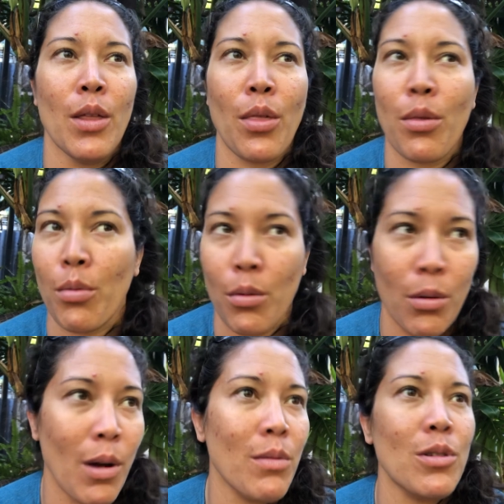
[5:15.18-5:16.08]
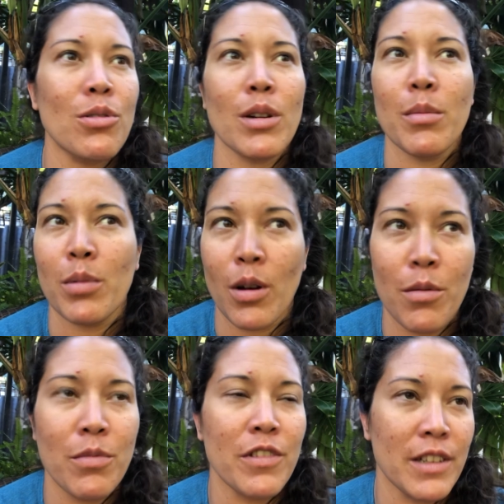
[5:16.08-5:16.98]
throughout the trip,
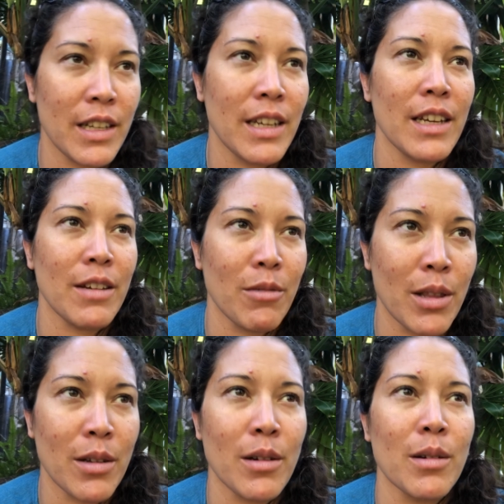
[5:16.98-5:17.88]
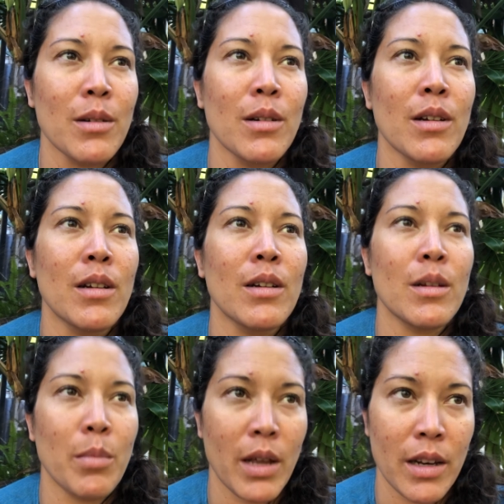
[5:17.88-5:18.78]
hopefully weather
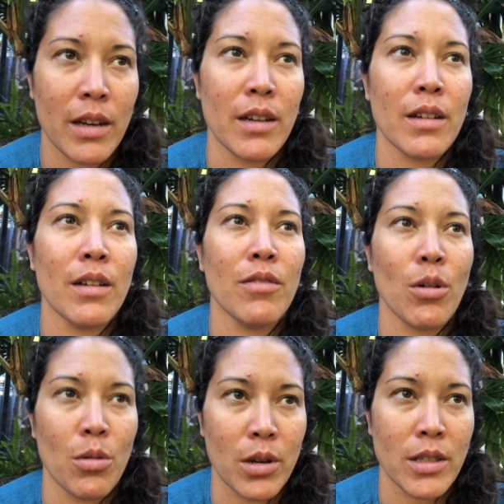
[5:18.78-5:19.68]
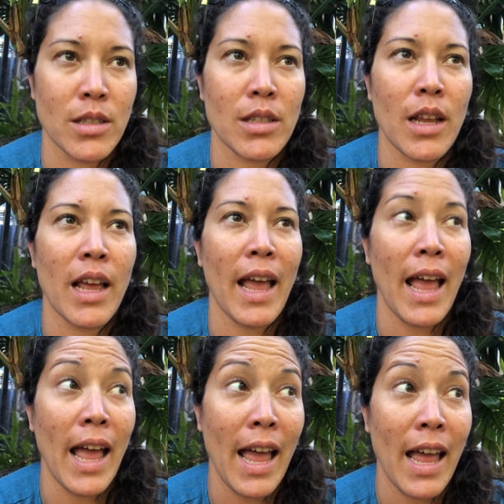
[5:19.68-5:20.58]
dependent, of course.
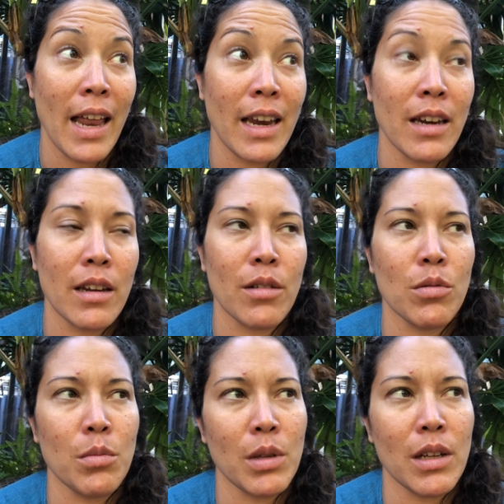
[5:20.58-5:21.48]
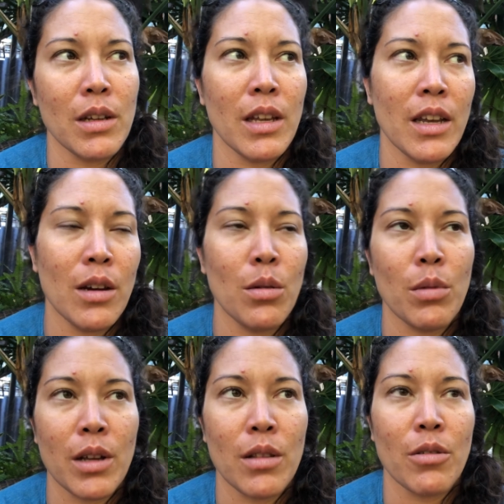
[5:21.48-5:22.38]
And it will be in and
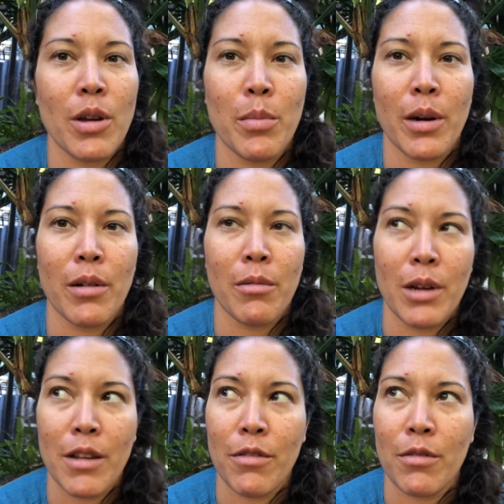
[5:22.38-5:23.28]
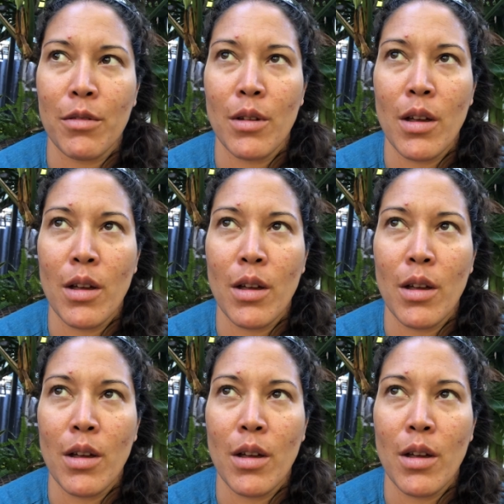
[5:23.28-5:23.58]
around the Great Barrier Reef.